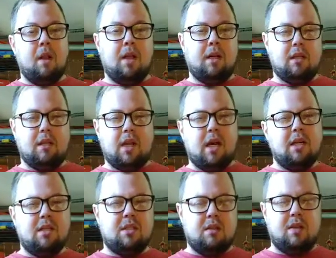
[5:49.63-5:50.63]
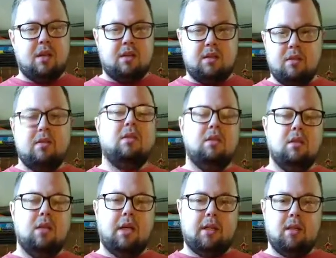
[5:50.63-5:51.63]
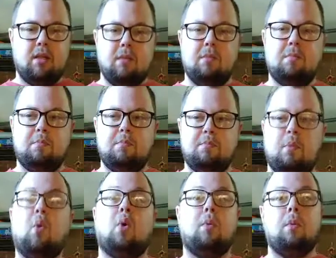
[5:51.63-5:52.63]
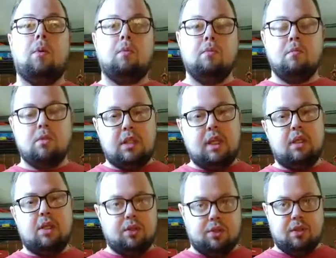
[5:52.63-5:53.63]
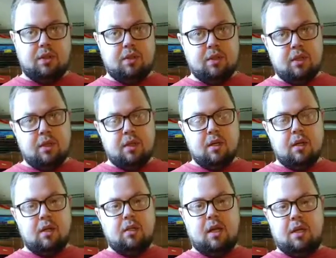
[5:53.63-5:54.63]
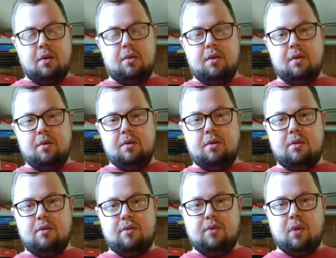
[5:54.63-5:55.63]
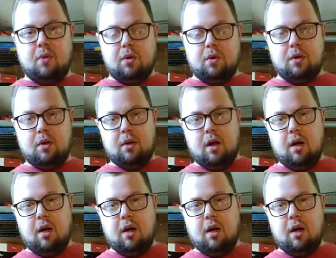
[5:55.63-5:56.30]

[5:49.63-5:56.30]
like the kind of stuff that like the portable seat cushion that you would use for